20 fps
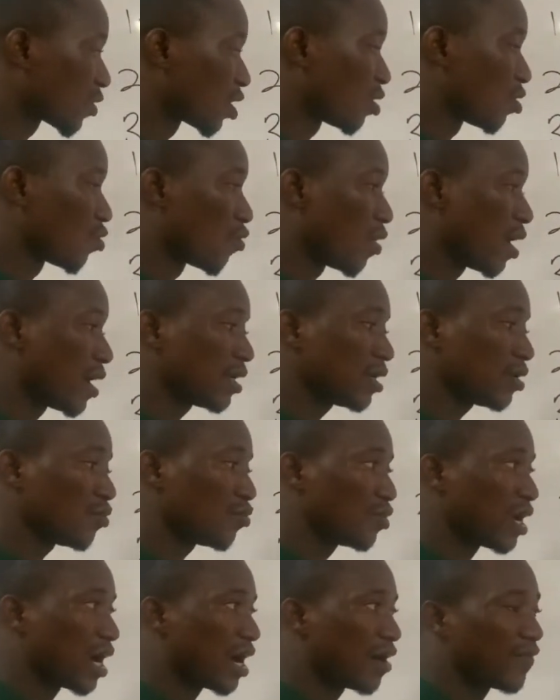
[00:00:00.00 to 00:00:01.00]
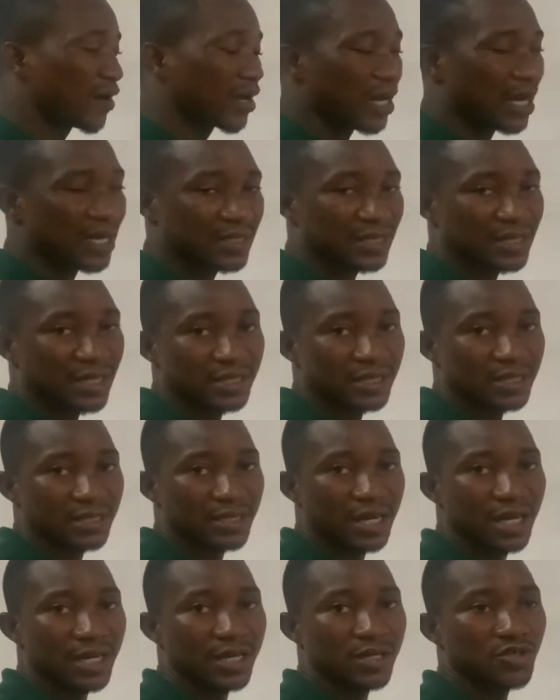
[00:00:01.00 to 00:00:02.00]
when we have an asset
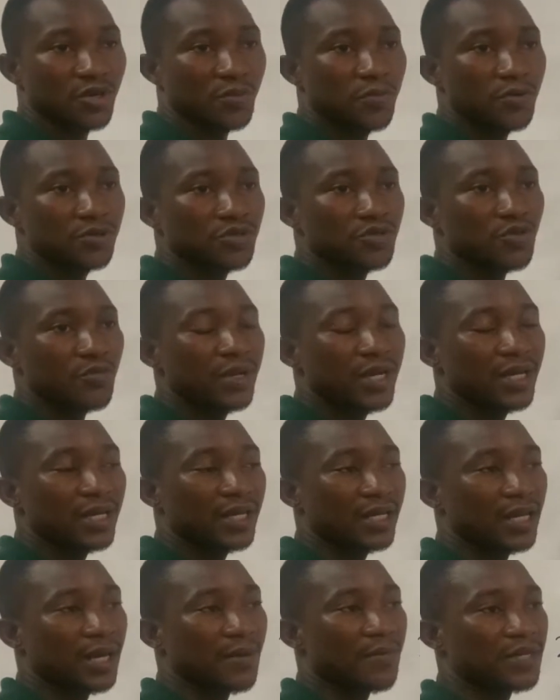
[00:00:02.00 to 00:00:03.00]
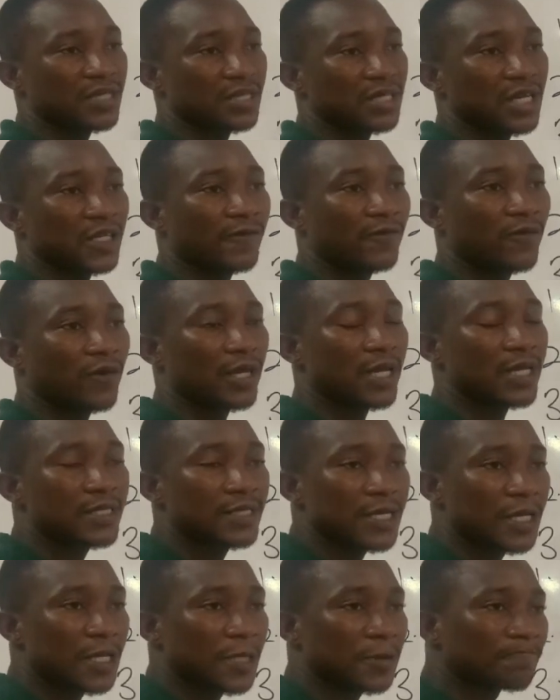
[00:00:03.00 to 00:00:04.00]
and it's supposed to be in the business for let's
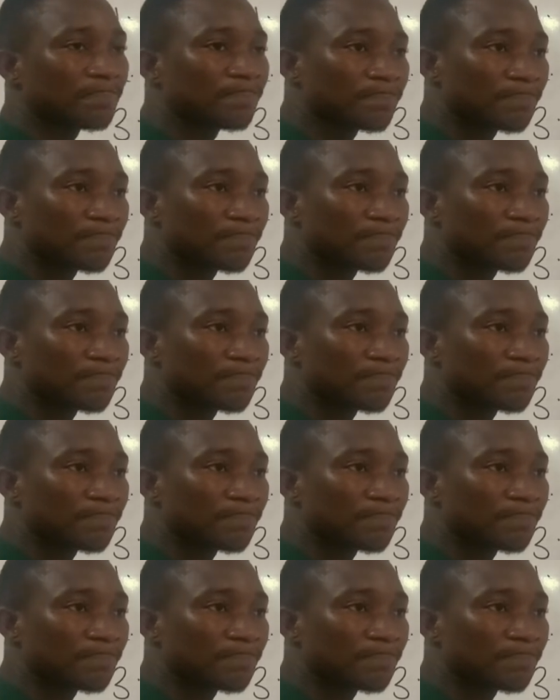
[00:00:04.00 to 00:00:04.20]
say